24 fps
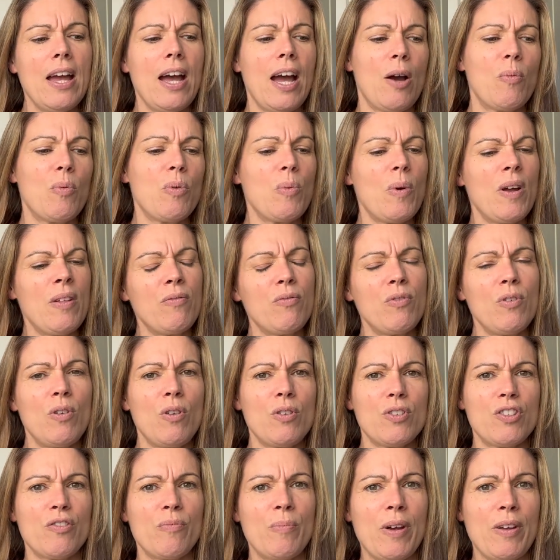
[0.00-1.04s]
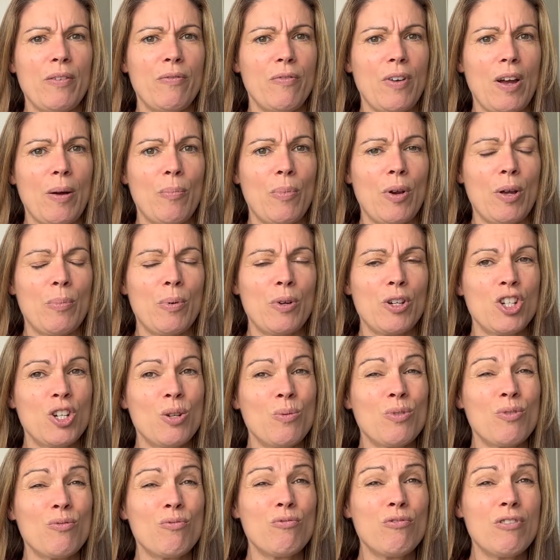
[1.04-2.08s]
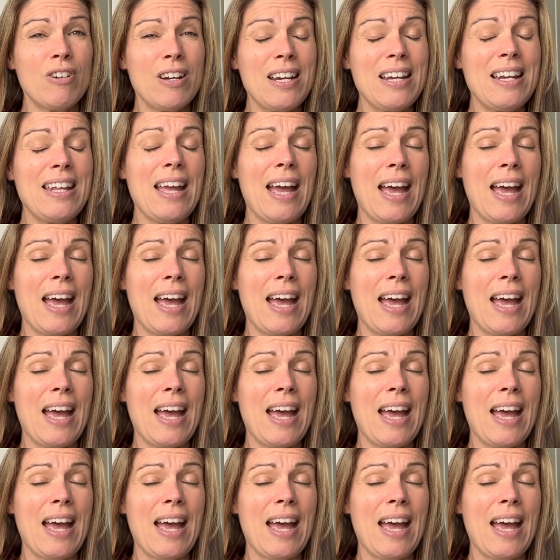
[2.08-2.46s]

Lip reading: and we went through lots of my fabric, but she was really